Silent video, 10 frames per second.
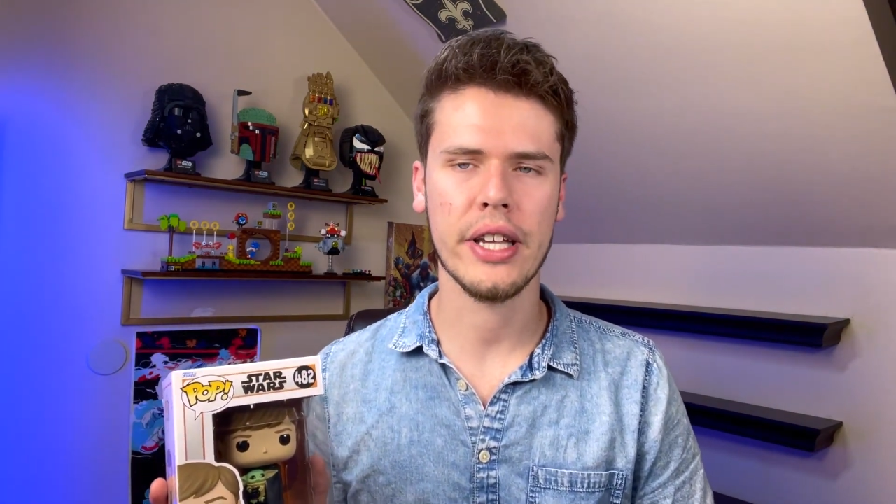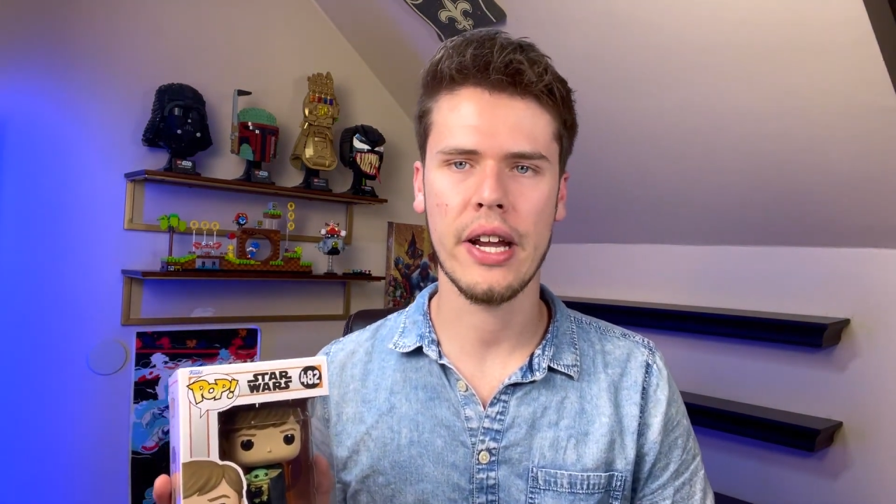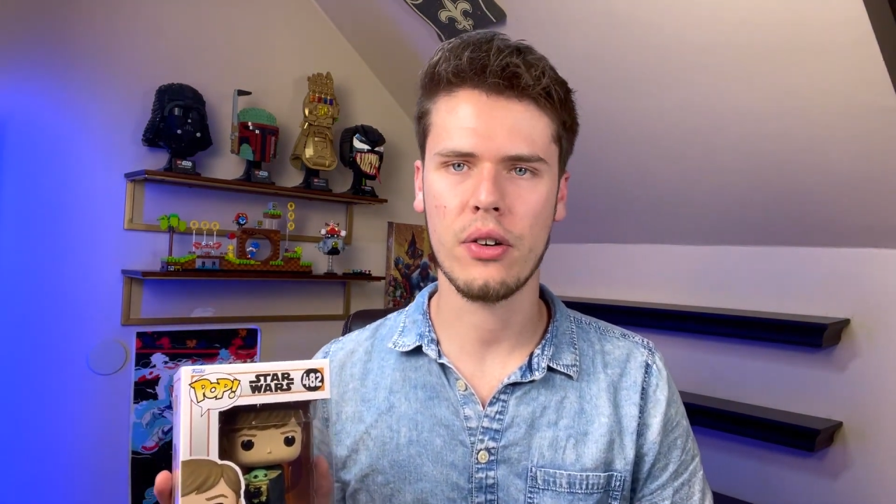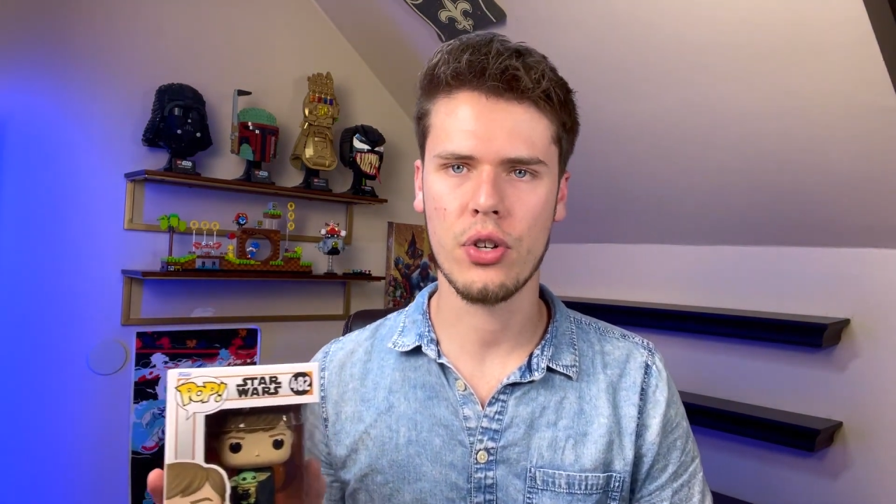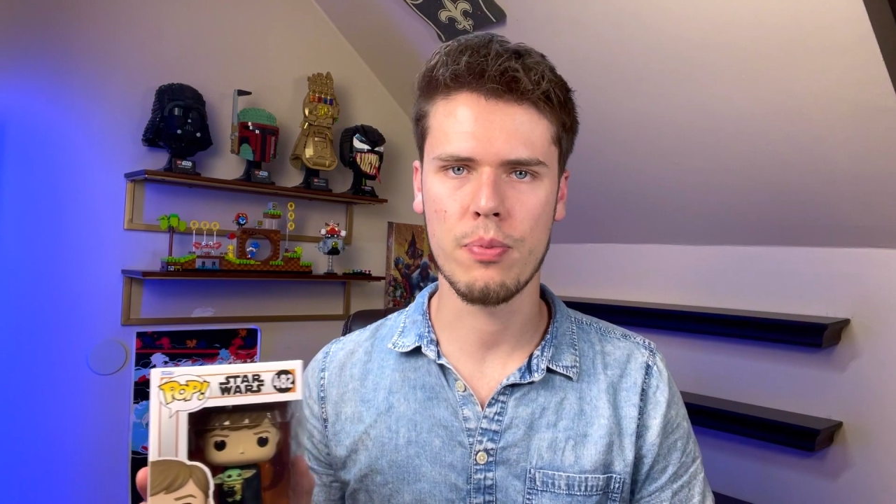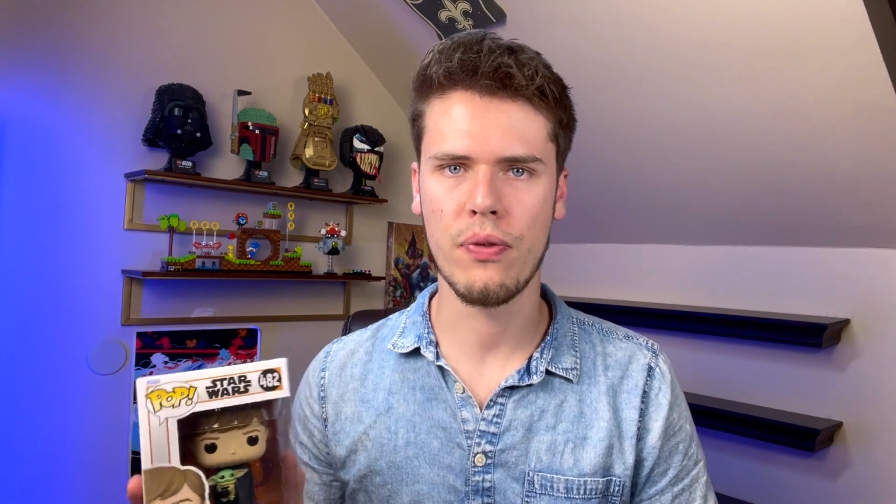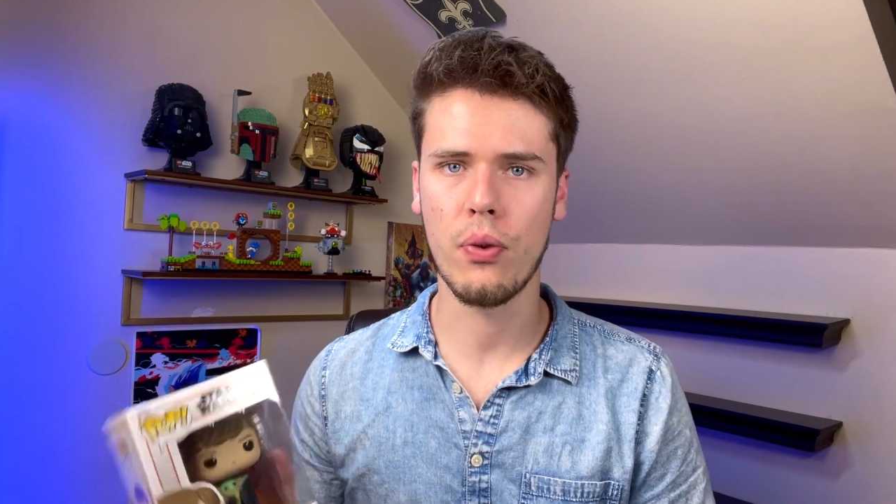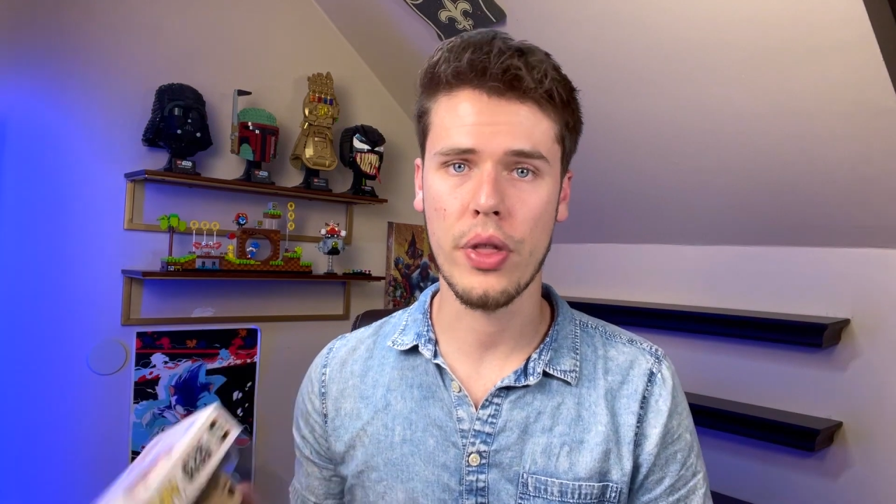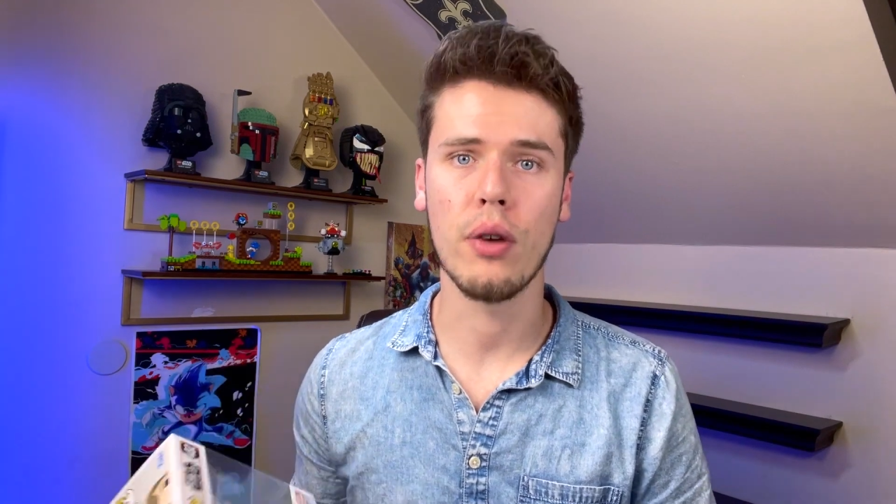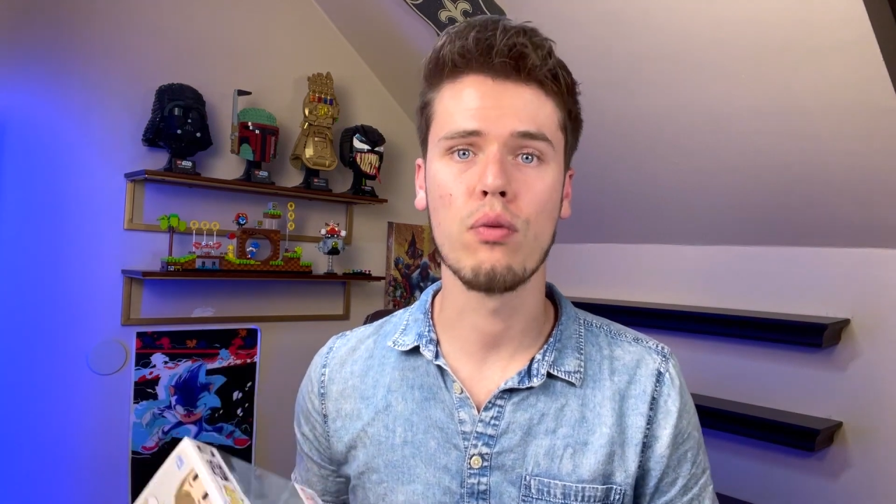characters
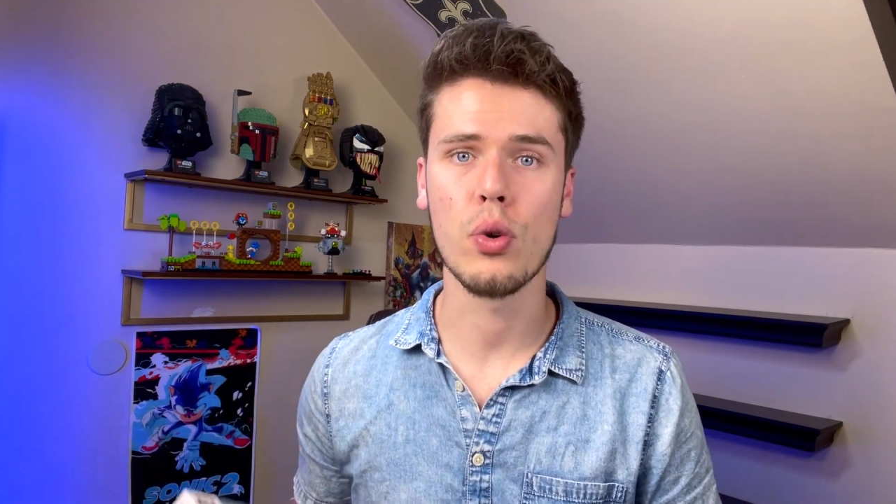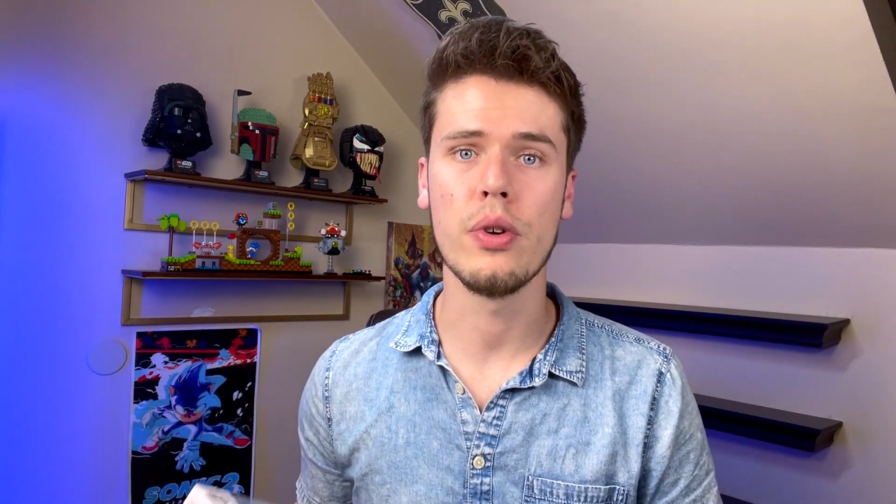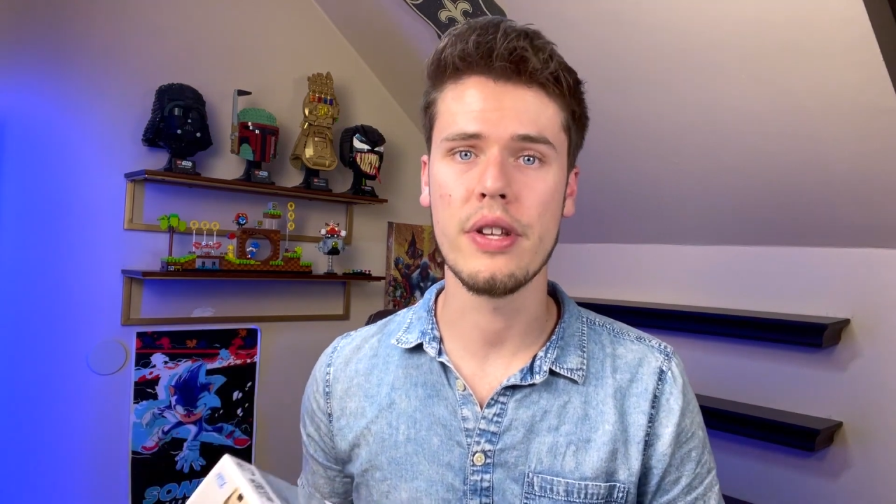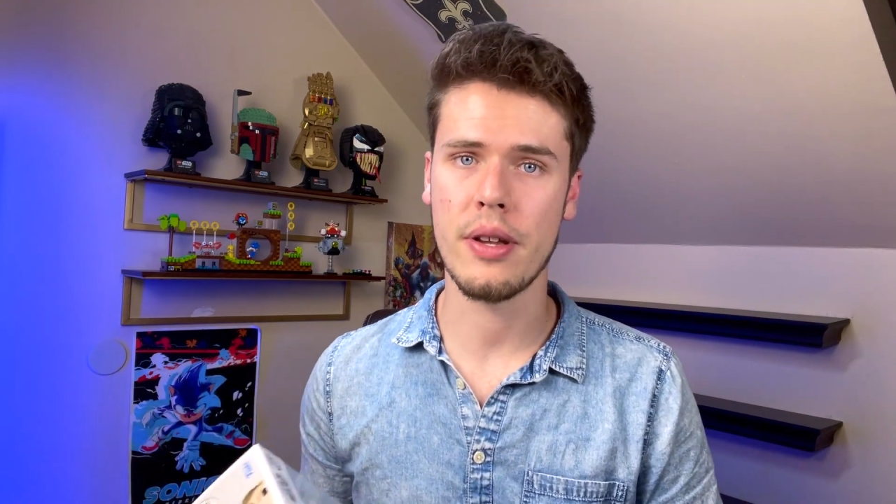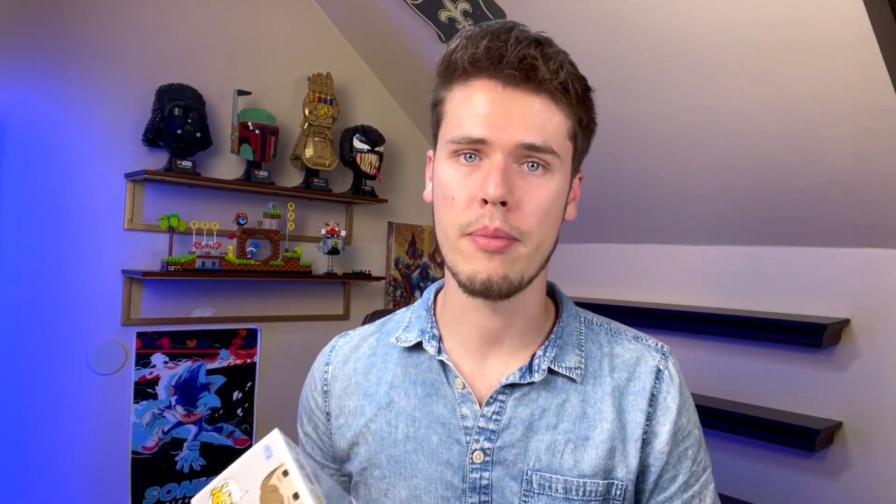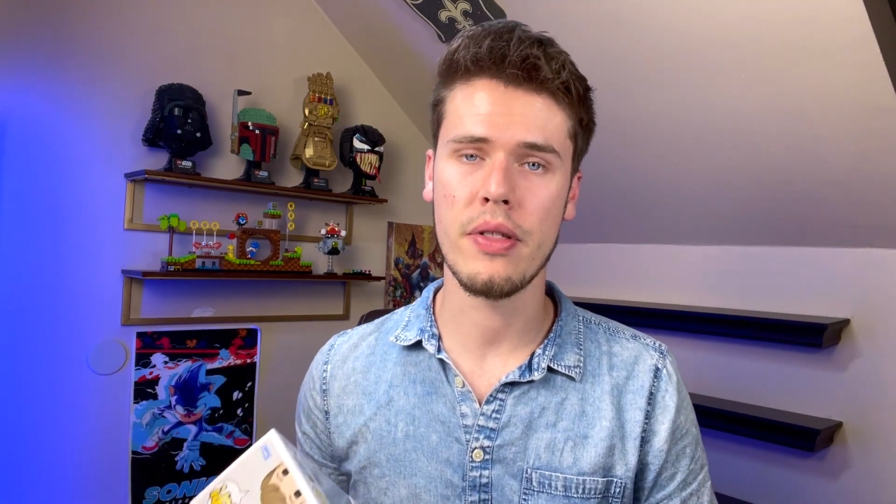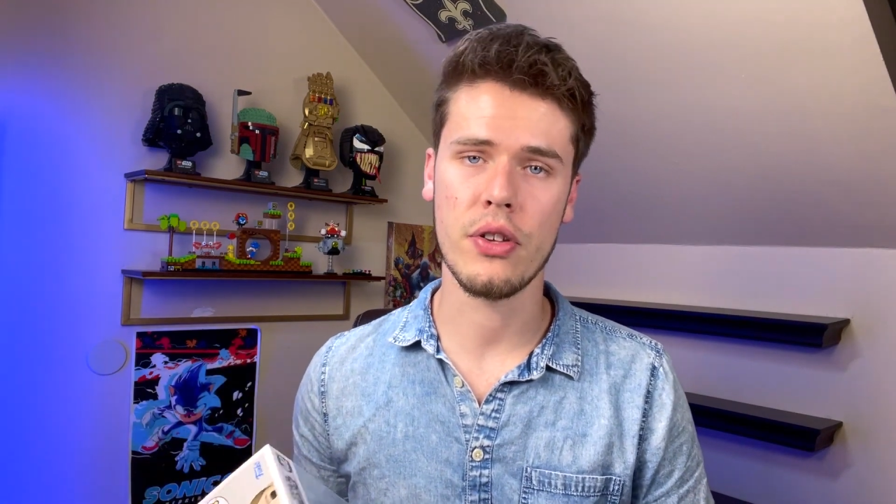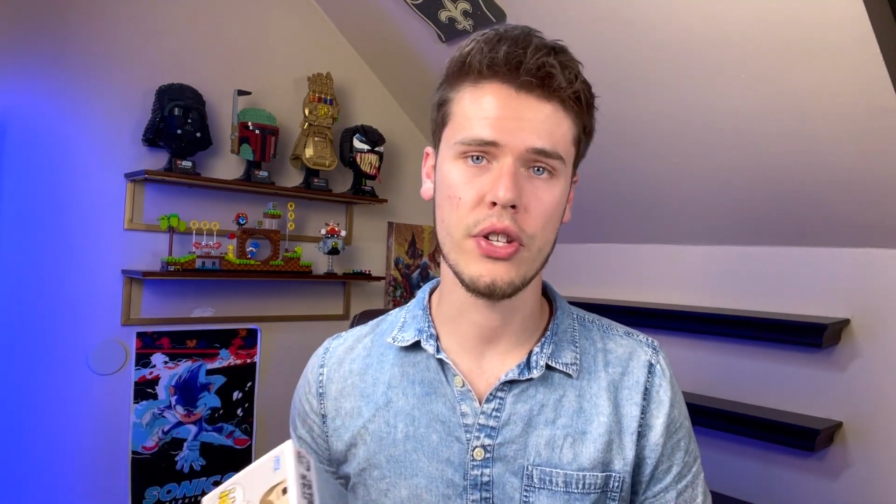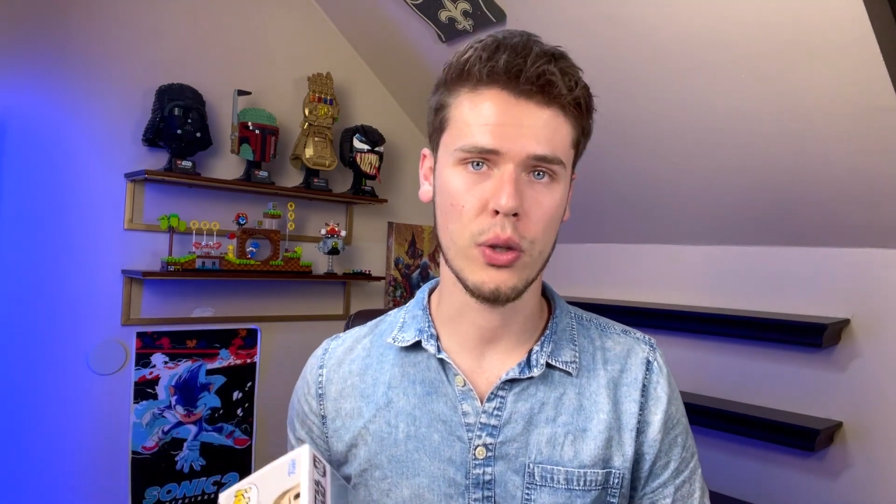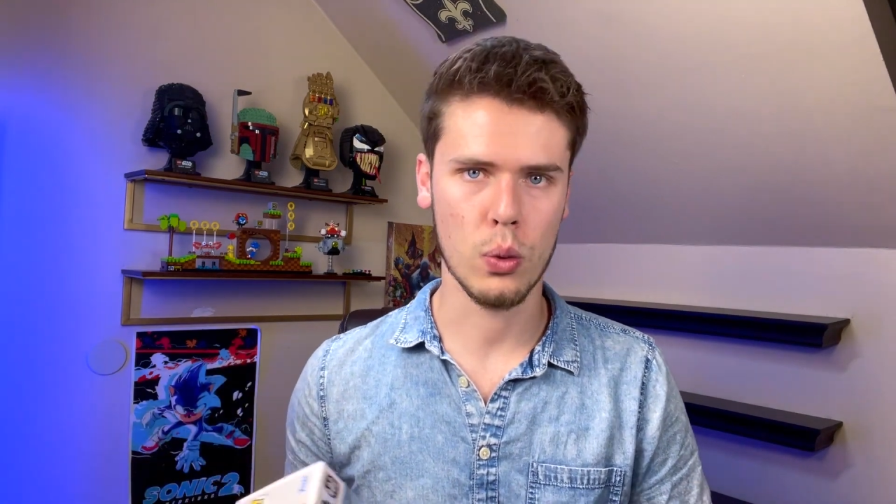before they ruined him in the sequel